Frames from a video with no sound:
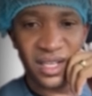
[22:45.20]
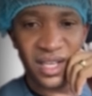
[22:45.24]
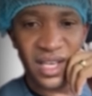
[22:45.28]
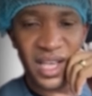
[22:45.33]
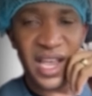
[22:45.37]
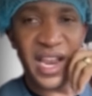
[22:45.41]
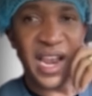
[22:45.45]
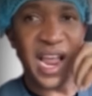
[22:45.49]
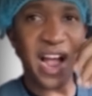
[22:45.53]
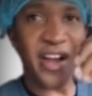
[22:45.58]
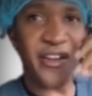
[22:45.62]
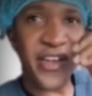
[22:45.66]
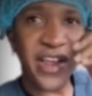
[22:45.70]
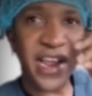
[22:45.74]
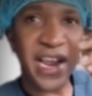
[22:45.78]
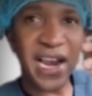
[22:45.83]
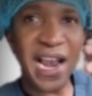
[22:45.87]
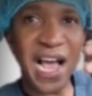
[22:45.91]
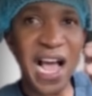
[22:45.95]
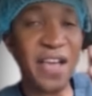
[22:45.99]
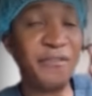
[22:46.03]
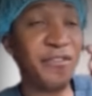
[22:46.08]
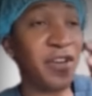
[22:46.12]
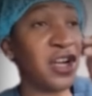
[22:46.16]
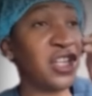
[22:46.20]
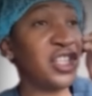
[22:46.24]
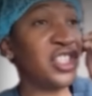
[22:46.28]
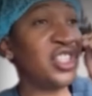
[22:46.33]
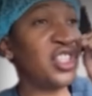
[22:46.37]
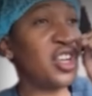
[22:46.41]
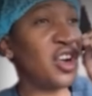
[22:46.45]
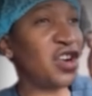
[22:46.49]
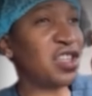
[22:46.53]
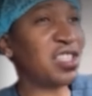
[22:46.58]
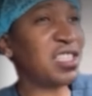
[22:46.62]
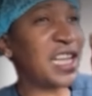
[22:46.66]
In a real life, you
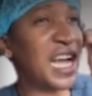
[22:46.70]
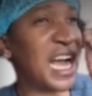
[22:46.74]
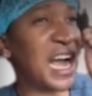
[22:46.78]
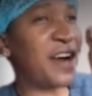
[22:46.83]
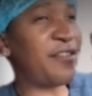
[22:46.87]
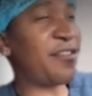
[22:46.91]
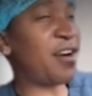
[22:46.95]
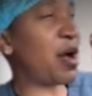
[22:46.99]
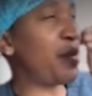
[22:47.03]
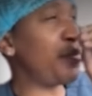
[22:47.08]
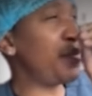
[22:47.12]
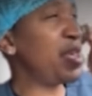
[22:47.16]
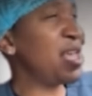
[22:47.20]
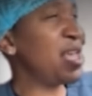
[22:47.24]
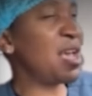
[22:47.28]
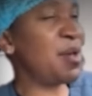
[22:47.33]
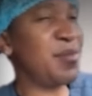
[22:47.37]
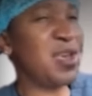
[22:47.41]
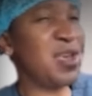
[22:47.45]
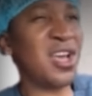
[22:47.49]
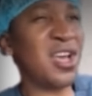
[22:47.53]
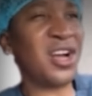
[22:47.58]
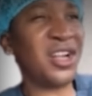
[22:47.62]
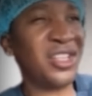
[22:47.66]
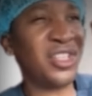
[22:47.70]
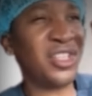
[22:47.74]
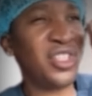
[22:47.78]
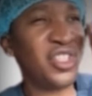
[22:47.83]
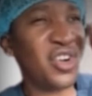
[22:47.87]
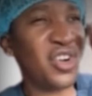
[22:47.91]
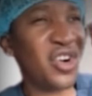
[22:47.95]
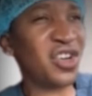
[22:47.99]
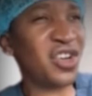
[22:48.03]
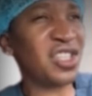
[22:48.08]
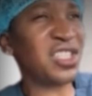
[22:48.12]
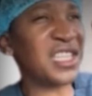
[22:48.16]
just have a baby. You
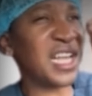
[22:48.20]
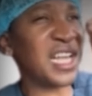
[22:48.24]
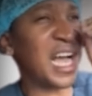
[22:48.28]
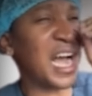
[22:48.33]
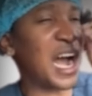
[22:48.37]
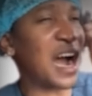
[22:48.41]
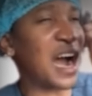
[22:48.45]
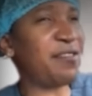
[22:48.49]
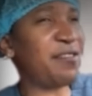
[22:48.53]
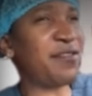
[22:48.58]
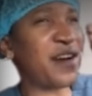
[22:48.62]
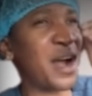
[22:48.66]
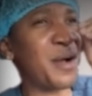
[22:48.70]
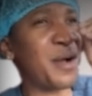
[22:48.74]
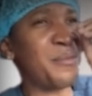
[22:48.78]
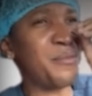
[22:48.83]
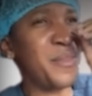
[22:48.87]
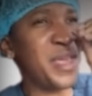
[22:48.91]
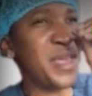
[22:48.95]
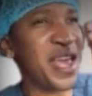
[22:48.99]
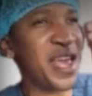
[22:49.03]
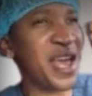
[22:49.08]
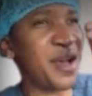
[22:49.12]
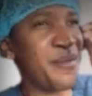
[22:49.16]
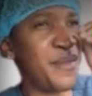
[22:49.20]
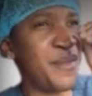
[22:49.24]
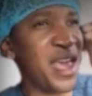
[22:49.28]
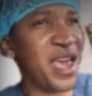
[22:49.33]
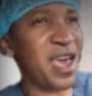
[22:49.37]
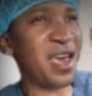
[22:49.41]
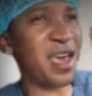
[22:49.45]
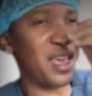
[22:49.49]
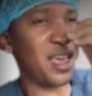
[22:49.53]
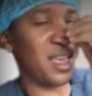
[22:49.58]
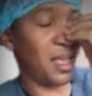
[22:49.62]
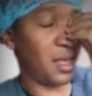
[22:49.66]
just have a
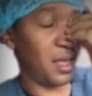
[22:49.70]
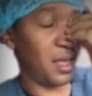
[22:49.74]
baby.